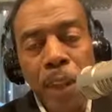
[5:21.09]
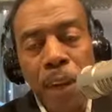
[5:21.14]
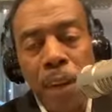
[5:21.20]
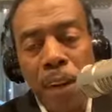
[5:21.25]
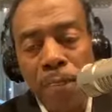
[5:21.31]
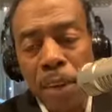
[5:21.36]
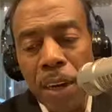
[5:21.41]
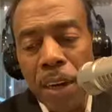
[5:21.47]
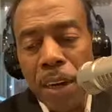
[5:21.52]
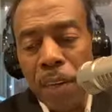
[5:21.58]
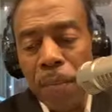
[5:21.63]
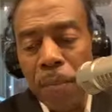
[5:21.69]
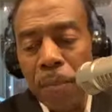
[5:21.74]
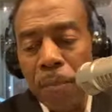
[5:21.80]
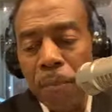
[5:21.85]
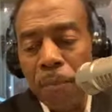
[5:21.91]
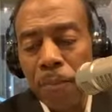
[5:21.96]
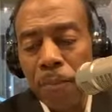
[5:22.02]
of
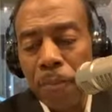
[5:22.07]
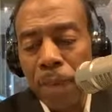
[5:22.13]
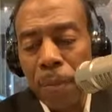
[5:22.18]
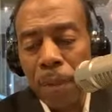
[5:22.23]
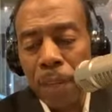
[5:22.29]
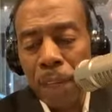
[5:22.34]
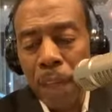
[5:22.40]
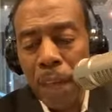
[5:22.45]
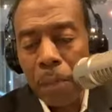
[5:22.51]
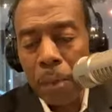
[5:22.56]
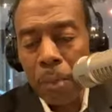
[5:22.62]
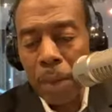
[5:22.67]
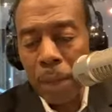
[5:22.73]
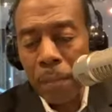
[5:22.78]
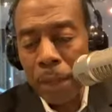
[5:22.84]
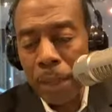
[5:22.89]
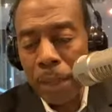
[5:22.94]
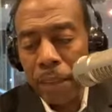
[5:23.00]
um, something that happened in
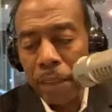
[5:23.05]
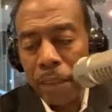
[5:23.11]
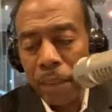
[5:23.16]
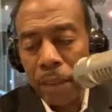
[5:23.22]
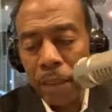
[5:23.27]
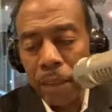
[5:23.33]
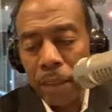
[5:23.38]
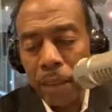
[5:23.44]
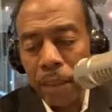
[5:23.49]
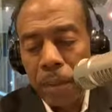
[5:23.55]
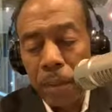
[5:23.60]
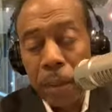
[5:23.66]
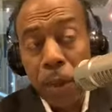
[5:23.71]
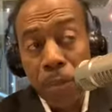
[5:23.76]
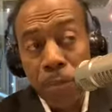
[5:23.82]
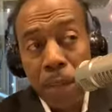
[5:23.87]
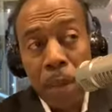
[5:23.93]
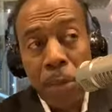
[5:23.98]
my past.
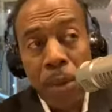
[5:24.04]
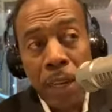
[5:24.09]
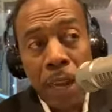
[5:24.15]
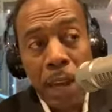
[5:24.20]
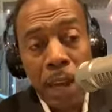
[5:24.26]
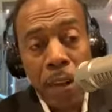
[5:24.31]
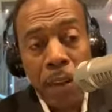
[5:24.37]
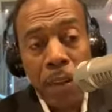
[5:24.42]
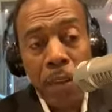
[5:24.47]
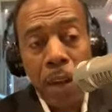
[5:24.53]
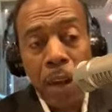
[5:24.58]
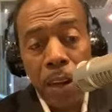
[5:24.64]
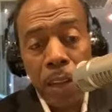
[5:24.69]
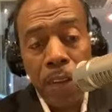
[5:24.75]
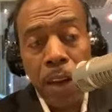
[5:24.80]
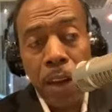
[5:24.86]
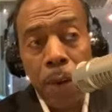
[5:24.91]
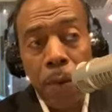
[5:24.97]
Because Family Dollar
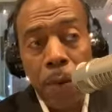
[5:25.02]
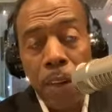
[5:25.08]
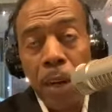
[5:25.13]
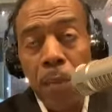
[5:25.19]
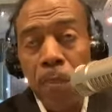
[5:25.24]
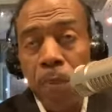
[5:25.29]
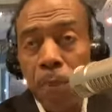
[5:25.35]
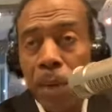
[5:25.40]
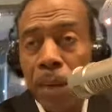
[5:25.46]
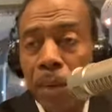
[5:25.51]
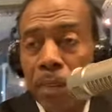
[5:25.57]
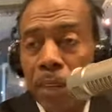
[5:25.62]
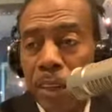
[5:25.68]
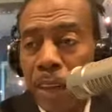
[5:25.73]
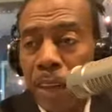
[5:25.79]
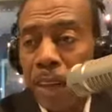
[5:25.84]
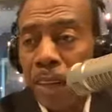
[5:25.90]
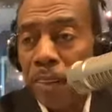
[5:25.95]
is closing up
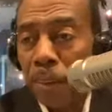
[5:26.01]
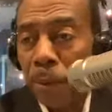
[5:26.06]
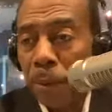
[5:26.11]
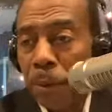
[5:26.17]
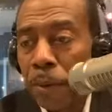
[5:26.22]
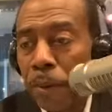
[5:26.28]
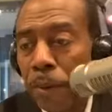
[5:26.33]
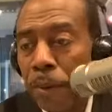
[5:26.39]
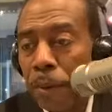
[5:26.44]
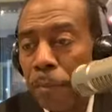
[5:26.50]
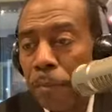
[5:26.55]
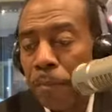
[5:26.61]
390 stores.